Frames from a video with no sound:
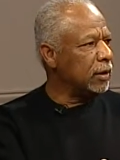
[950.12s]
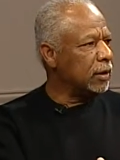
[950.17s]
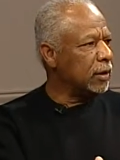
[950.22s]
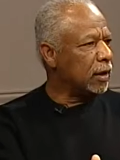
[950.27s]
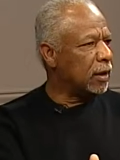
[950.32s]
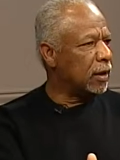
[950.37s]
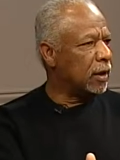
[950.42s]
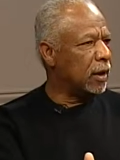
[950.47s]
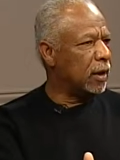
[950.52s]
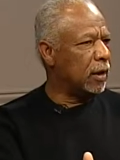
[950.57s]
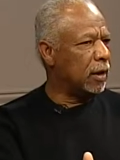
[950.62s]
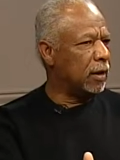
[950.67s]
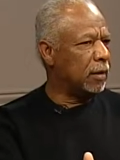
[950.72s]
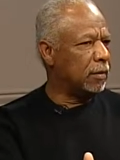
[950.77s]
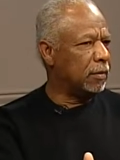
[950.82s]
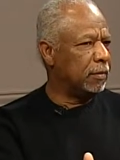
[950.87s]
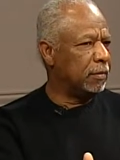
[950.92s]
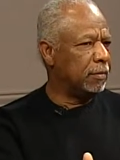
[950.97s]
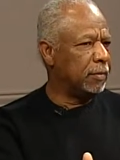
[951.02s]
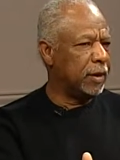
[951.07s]
uh,
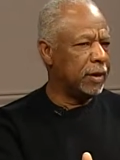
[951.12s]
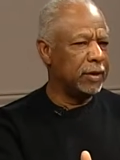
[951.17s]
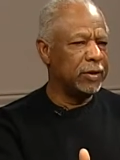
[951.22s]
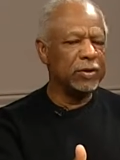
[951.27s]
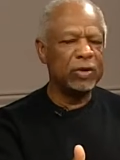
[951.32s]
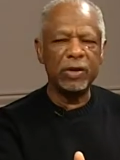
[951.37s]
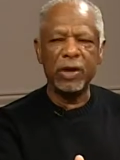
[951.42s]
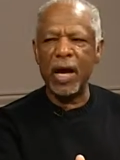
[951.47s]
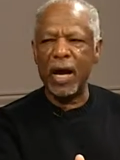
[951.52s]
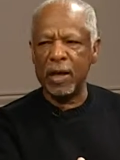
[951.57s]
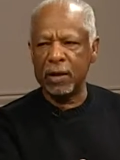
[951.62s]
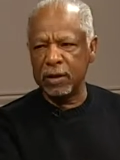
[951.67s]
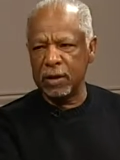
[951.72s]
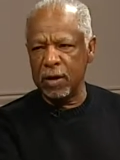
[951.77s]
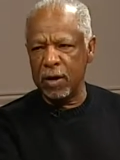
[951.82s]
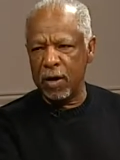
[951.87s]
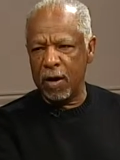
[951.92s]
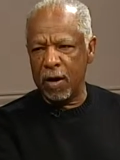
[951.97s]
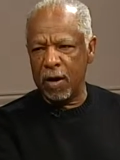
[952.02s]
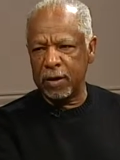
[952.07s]
but it's not
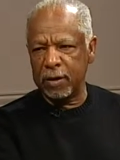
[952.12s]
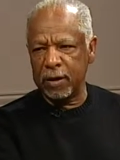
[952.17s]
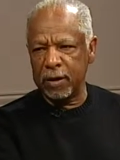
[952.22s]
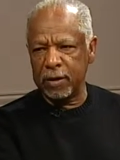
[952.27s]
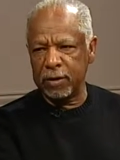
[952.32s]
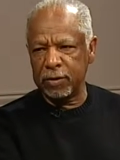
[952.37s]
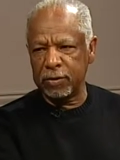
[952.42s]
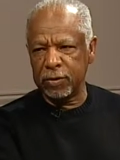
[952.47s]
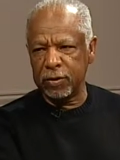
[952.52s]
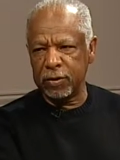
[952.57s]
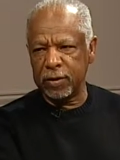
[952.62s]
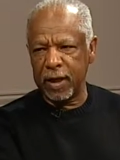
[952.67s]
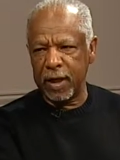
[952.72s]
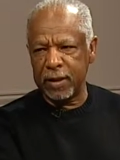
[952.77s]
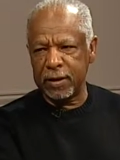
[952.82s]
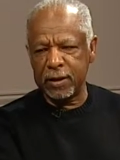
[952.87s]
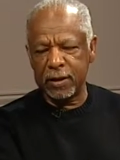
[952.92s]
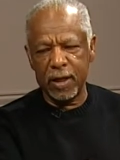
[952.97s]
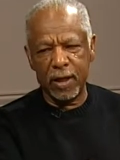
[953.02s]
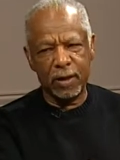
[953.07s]
God. Yeah, and so yeah.
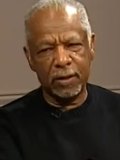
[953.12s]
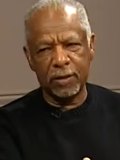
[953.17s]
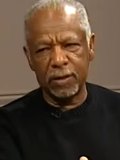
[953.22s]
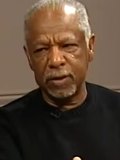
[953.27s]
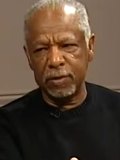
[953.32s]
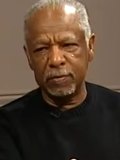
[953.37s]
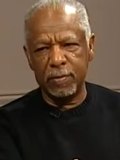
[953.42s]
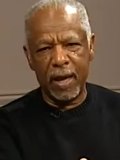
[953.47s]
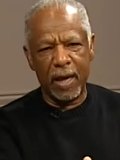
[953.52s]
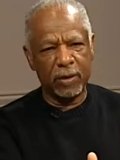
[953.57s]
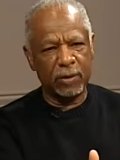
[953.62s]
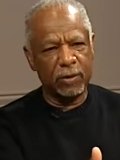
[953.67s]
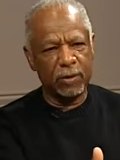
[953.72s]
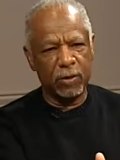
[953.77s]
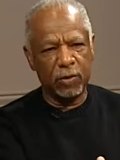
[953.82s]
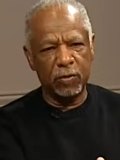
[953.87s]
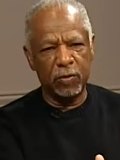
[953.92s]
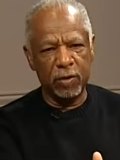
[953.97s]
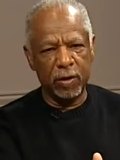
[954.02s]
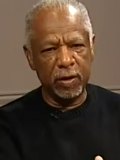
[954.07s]
that takes us back to
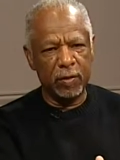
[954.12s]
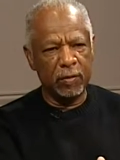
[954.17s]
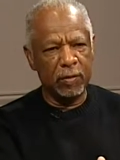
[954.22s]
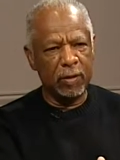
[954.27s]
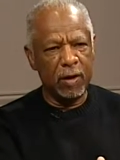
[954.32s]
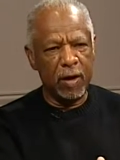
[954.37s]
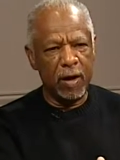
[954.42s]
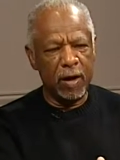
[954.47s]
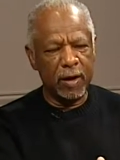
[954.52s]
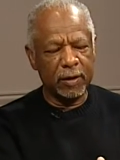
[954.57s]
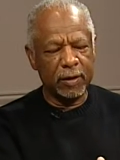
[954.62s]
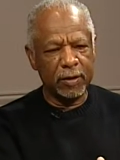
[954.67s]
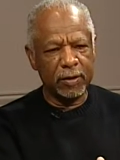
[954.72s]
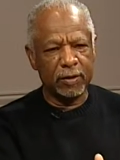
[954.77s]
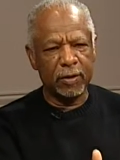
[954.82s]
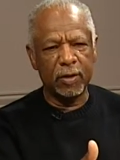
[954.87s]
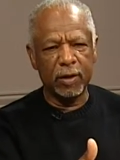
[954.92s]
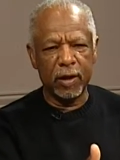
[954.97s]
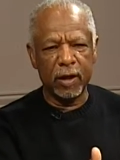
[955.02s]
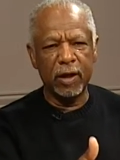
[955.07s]
the Word of God that's
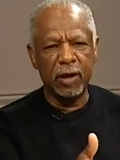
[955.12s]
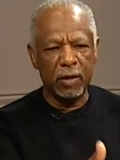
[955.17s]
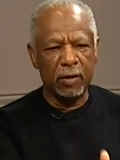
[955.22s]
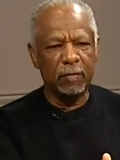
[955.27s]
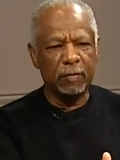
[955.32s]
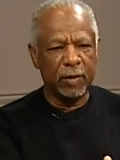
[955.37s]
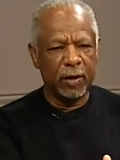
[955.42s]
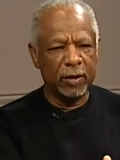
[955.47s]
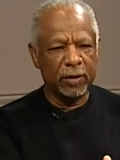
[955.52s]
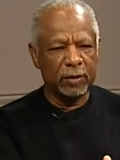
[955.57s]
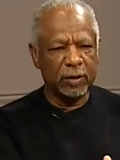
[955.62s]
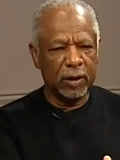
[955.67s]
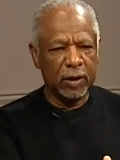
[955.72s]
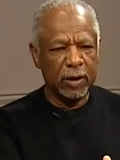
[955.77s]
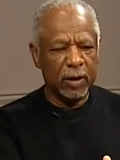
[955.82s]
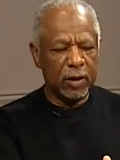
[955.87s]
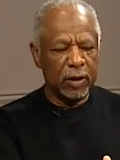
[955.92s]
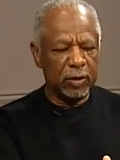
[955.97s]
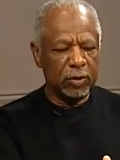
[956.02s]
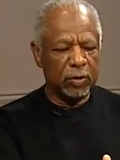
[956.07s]
going to help us
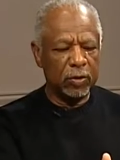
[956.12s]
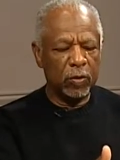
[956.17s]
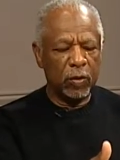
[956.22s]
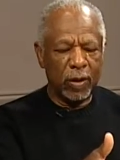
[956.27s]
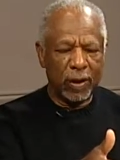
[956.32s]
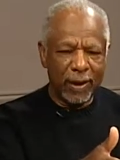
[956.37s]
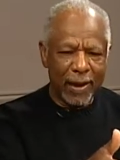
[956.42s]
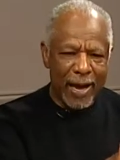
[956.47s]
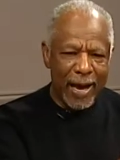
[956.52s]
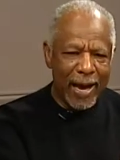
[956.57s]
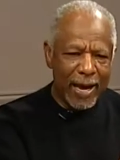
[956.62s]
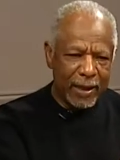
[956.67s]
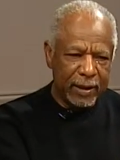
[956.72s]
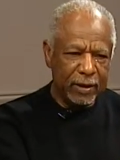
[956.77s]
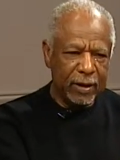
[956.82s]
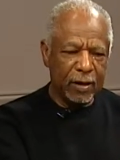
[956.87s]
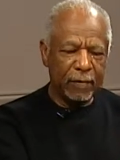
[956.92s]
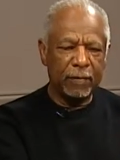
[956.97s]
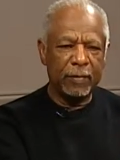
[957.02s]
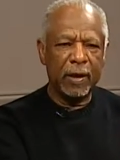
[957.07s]
to line
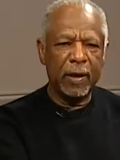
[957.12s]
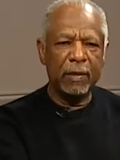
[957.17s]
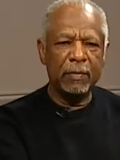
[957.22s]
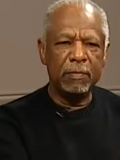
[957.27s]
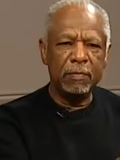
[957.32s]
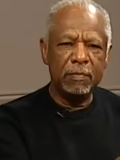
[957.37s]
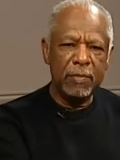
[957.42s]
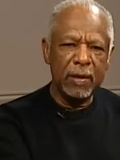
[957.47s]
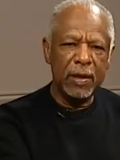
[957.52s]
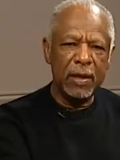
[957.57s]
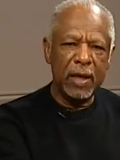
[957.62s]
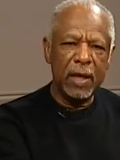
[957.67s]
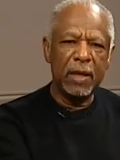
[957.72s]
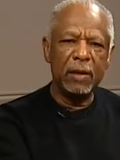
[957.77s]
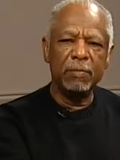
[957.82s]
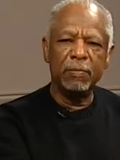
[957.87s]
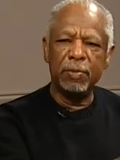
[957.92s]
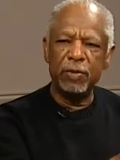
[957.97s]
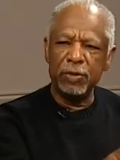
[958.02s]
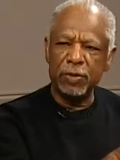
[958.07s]
up and be
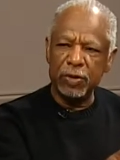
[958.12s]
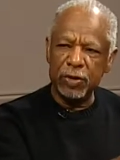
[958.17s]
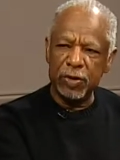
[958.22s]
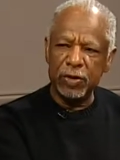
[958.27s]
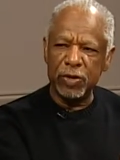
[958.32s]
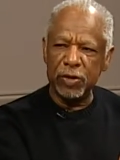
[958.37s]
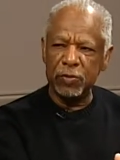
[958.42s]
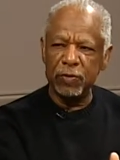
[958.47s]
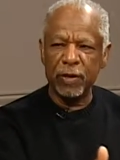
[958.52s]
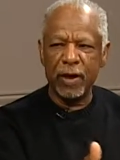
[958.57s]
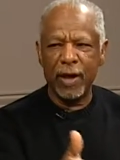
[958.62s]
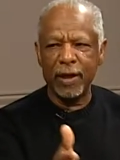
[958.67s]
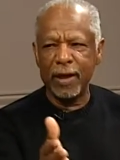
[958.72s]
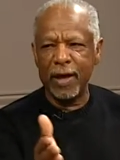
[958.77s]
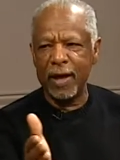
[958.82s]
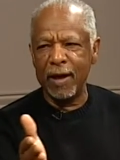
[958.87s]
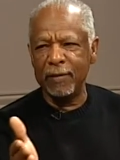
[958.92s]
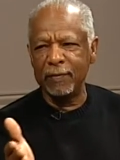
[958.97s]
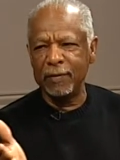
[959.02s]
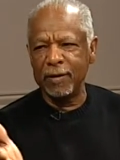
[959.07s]
in position. We got to
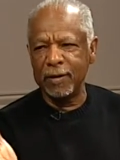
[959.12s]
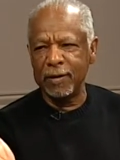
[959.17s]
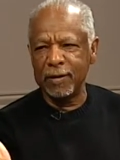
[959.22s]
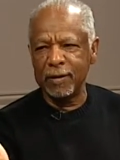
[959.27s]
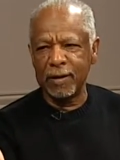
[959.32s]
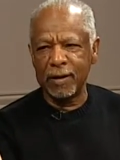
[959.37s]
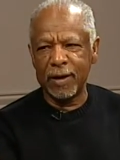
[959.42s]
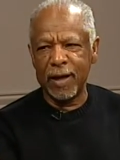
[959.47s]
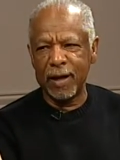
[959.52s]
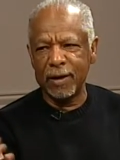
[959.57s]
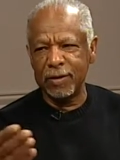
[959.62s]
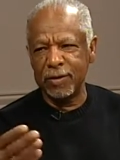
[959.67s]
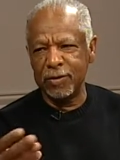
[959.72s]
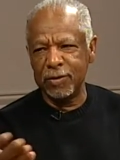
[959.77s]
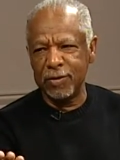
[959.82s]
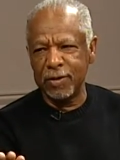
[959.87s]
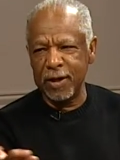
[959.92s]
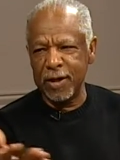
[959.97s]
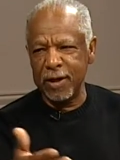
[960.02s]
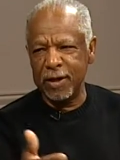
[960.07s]
have the, the, like you
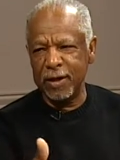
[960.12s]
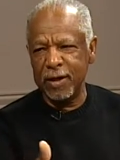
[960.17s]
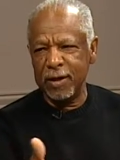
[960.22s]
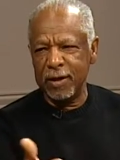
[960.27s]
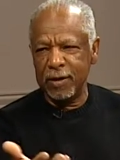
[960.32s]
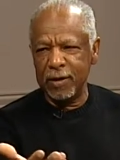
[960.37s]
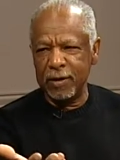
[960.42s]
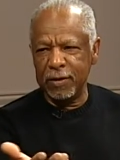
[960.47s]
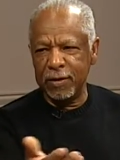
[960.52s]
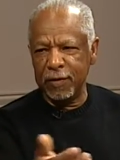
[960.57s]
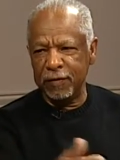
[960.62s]
say in the